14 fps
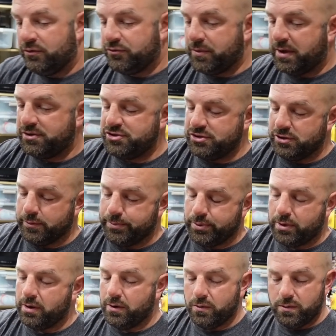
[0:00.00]
Straight Shooter
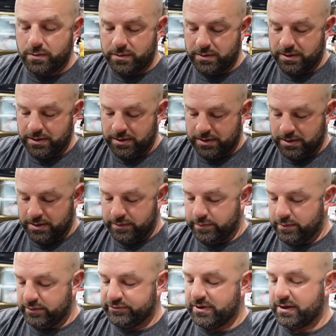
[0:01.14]
Pro.
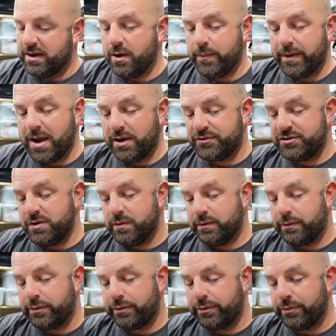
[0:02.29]
Looks like here we got 2
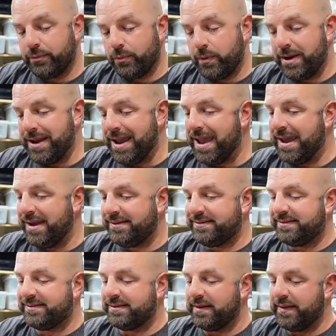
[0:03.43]

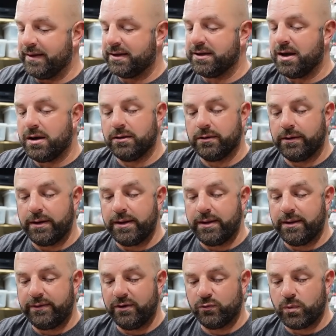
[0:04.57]
3/8. The color
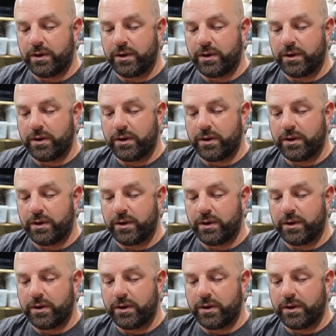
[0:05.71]
is, here's